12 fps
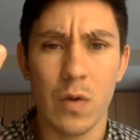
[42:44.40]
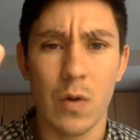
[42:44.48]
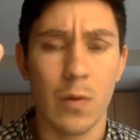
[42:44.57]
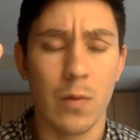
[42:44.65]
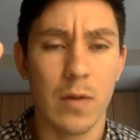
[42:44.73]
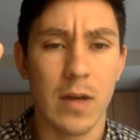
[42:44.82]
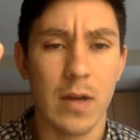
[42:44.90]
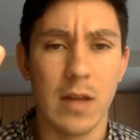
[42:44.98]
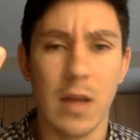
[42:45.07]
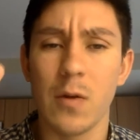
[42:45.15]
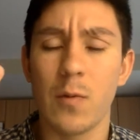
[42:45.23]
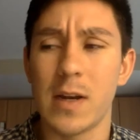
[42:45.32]
Oh, uh,
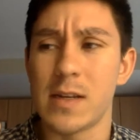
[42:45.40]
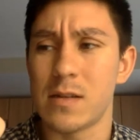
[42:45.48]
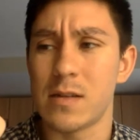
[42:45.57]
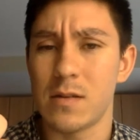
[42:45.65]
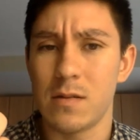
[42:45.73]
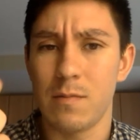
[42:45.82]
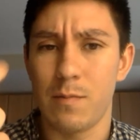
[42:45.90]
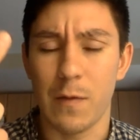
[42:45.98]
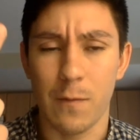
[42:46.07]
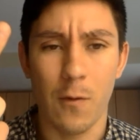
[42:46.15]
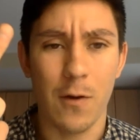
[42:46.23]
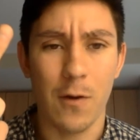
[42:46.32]
the other one is
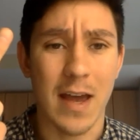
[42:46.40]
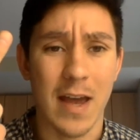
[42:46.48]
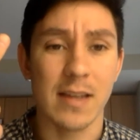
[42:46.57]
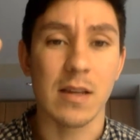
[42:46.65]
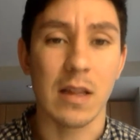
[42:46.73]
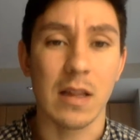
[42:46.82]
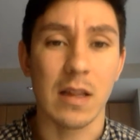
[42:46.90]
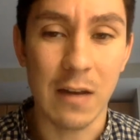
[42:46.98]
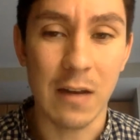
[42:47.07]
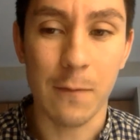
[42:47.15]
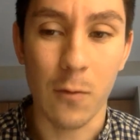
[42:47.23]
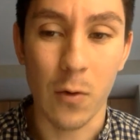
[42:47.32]
before that is
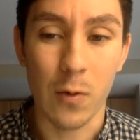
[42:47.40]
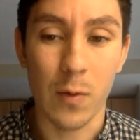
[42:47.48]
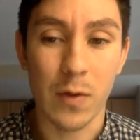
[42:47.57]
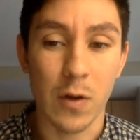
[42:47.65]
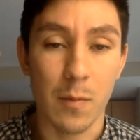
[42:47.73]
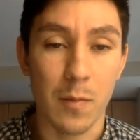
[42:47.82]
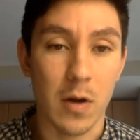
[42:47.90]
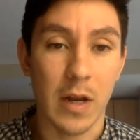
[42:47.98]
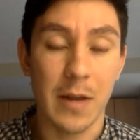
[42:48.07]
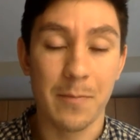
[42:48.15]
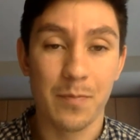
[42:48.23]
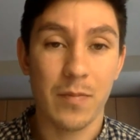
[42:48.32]
lean forward with your
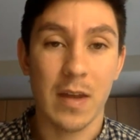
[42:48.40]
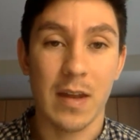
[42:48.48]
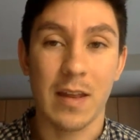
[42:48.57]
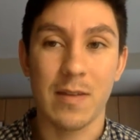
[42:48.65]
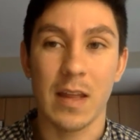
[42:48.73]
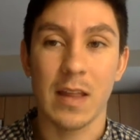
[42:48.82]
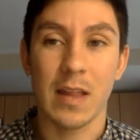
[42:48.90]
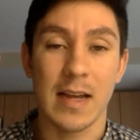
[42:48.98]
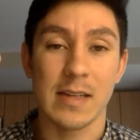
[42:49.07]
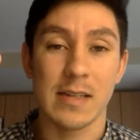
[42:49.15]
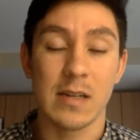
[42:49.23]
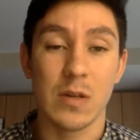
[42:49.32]
body, and I think that
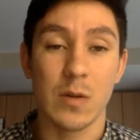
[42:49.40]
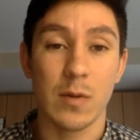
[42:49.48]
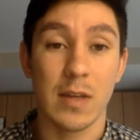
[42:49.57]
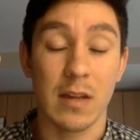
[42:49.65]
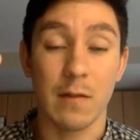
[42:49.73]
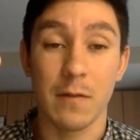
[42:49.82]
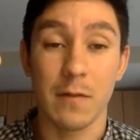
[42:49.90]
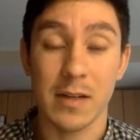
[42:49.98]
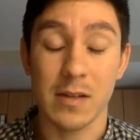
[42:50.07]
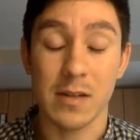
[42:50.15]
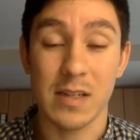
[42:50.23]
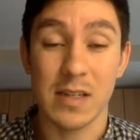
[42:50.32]
has to do with getting the
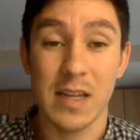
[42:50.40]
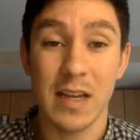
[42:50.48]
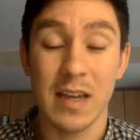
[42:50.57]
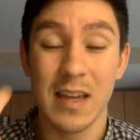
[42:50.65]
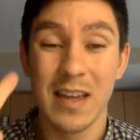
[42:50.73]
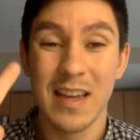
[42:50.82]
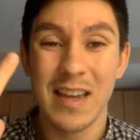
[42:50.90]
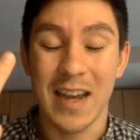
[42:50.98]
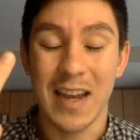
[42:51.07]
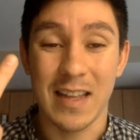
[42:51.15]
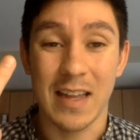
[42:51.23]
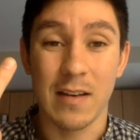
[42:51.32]
flex on the stick.
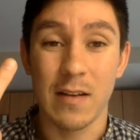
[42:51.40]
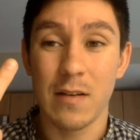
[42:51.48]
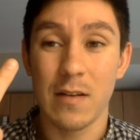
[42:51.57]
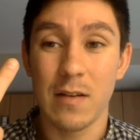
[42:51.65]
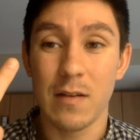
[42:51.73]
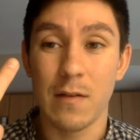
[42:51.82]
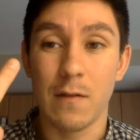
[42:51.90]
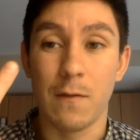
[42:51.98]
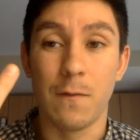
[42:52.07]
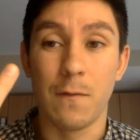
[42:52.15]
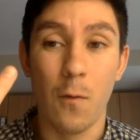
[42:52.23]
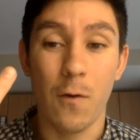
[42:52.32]
And then
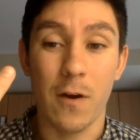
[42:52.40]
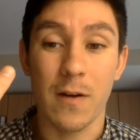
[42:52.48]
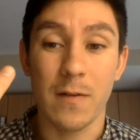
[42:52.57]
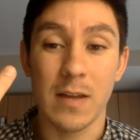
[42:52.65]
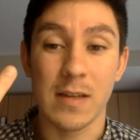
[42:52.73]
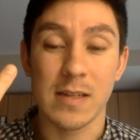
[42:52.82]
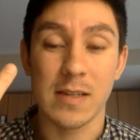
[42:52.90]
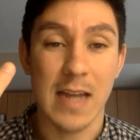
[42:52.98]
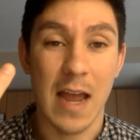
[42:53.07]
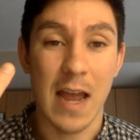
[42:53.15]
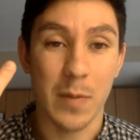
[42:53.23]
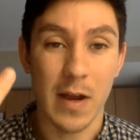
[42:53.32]
Four is
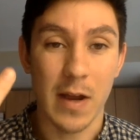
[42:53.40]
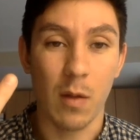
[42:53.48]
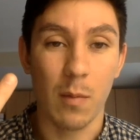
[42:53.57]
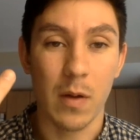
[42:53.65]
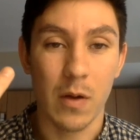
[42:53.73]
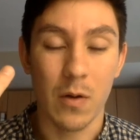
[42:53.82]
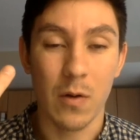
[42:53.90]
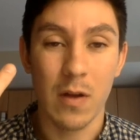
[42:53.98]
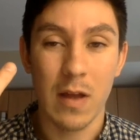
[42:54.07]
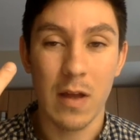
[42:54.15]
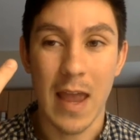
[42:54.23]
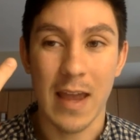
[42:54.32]
snap your elbow
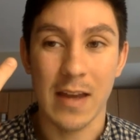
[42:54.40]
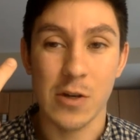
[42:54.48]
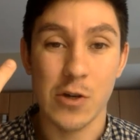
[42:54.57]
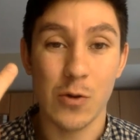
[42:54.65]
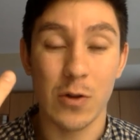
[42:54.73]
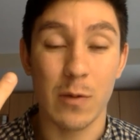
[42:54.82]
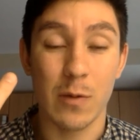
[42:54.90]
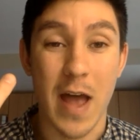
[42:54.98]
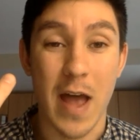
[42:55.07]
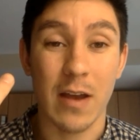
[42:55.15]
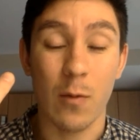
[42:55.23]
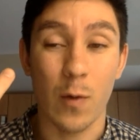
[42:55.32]
and shoulder
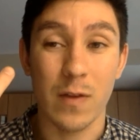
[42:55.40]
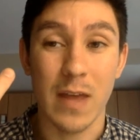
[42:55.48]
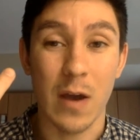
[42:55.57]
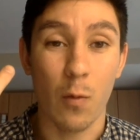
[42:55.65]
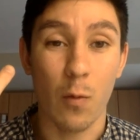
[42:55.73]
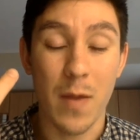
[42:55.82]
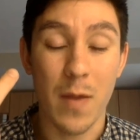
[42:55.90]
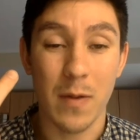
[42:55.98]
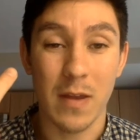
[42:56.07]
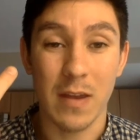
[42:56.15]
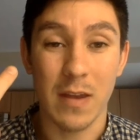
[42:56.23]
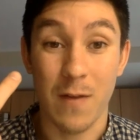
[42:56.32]
back with that
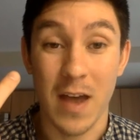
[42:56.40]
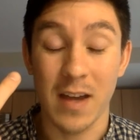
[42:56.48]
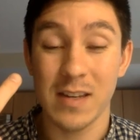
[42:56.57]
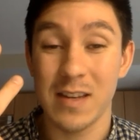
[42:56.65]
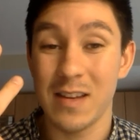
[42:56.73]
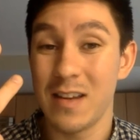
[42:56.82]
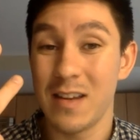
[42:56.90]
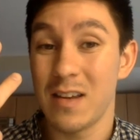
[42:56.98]
whip effect.